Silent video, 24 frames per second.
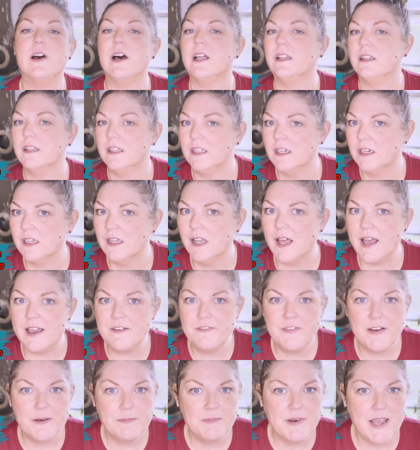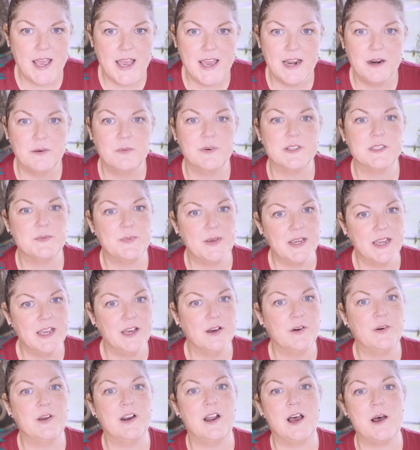a little life update on what's been
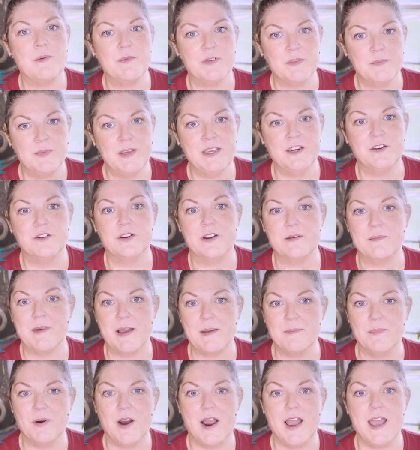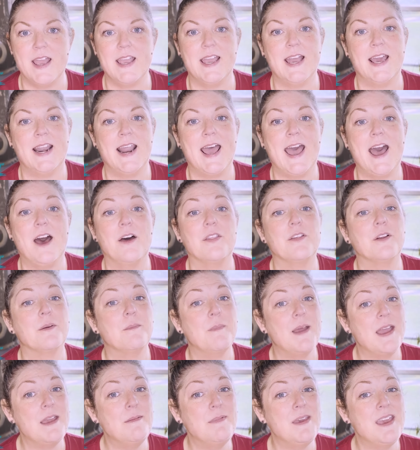going on with me during my break and how there
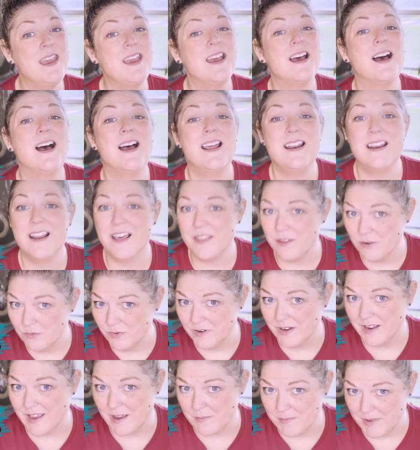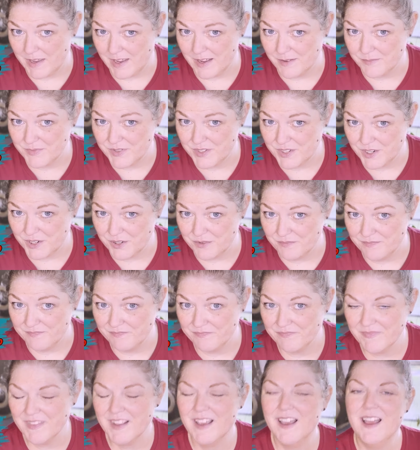may be another one coming up soon.
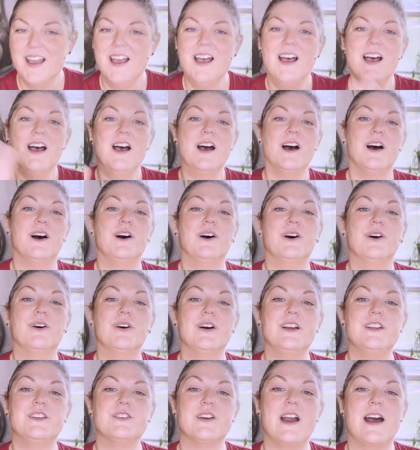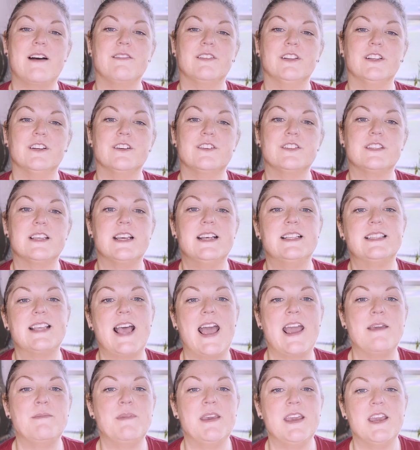Ahoy travelers, it's
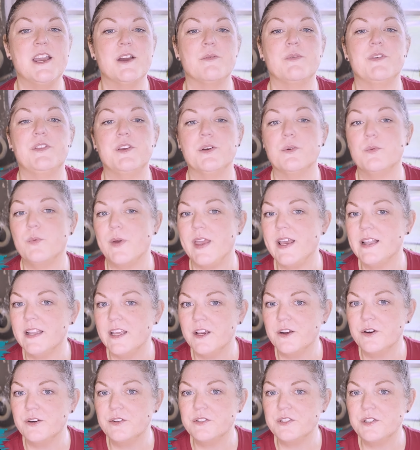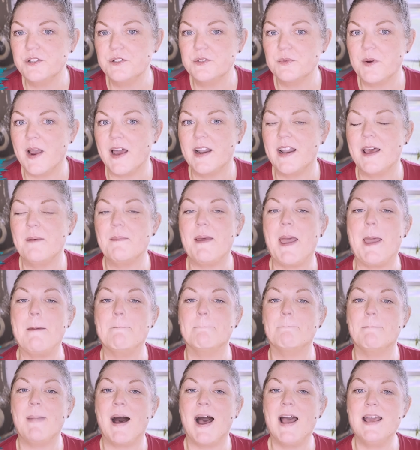Amy here with your weekly Cruise News Roundup
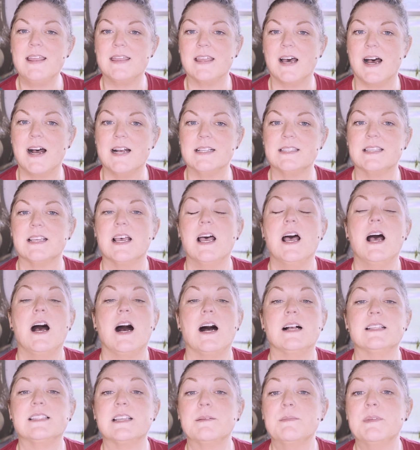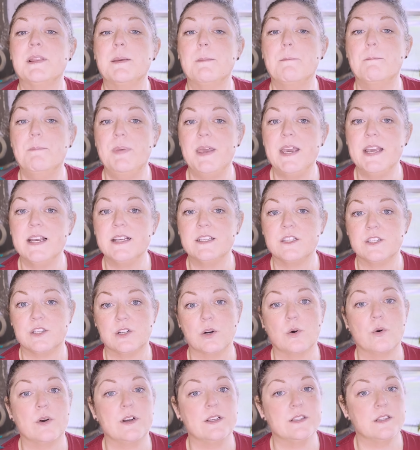and my thoughts on some of the biggest
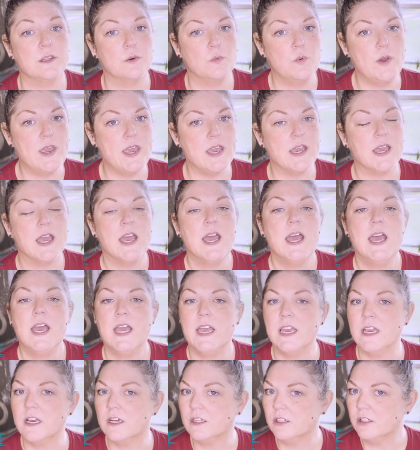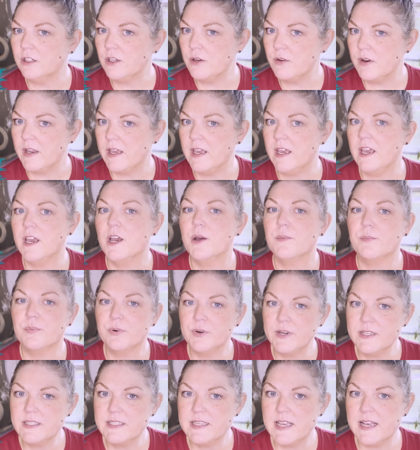stories of the week, including
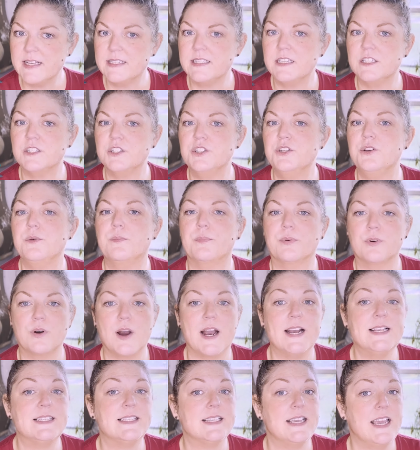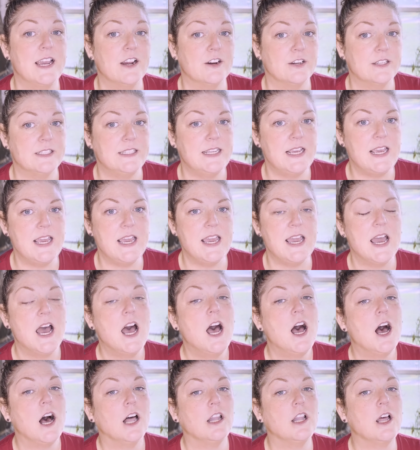Princess's new price guarantee
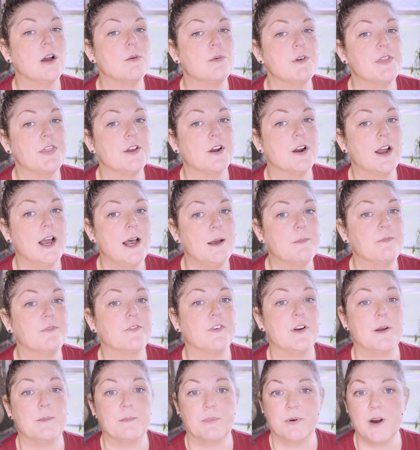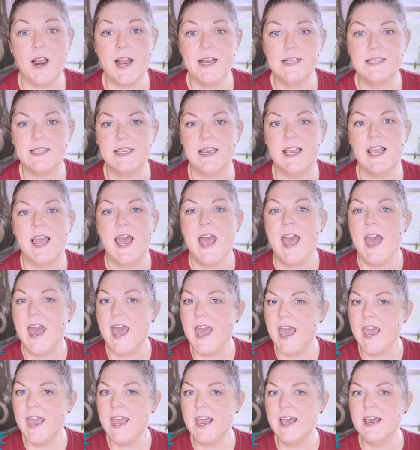along with their upfront pricing,
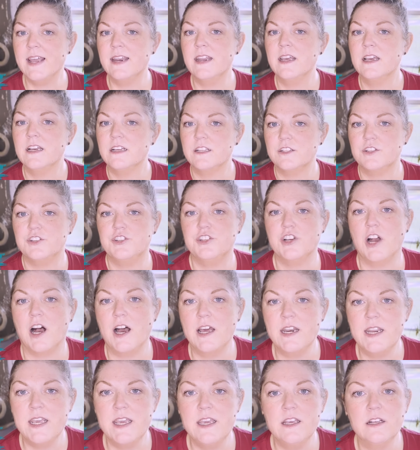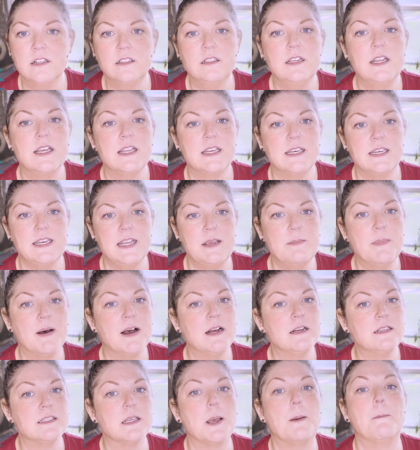and John Heald
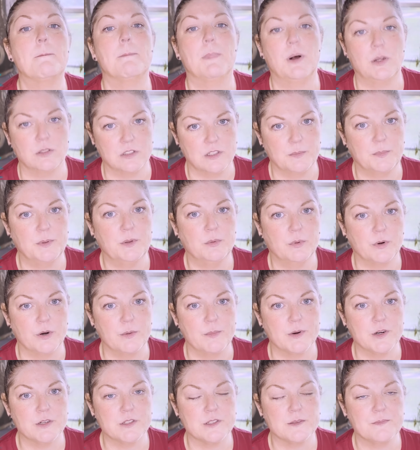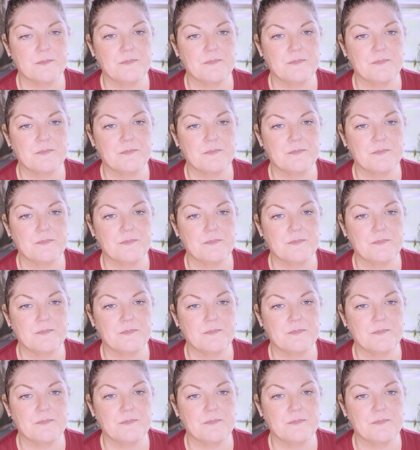debunks multiple rumors.